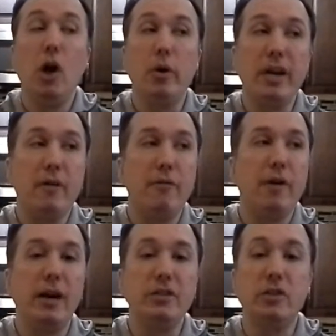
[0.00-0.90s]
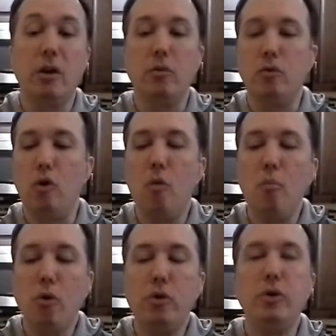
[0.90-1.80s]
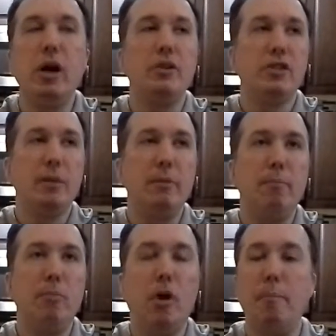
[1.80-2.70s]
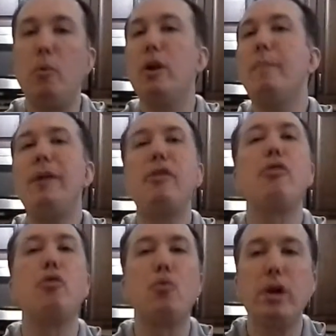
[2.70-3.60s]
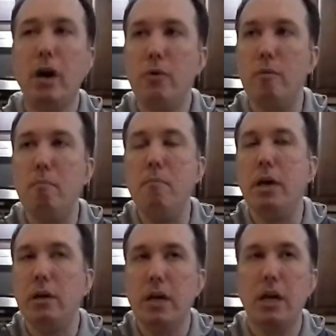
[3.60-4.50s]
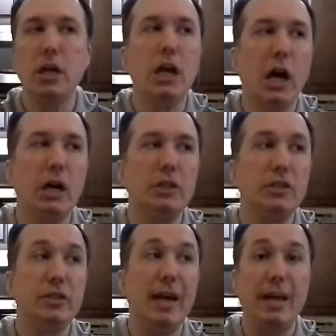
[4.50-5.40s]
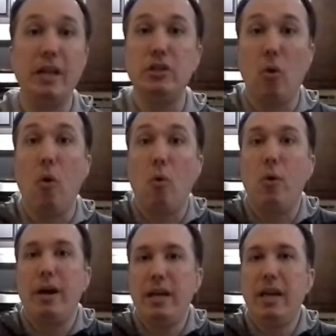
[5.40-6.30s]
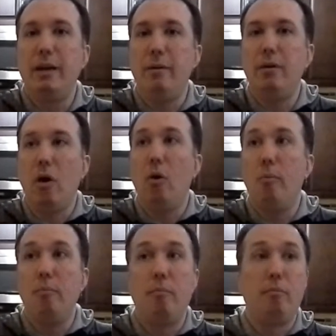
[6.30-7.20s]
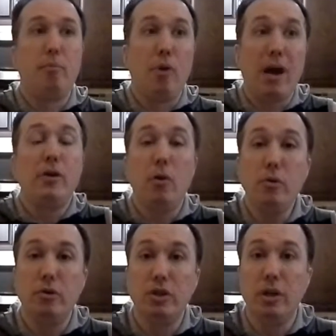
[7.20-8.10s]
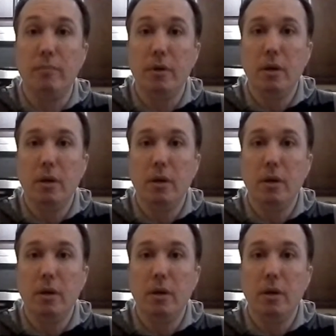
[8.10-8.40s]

okay, fine. So no more new guns can be bought. But what about the 300 million guns that is already in private ownership?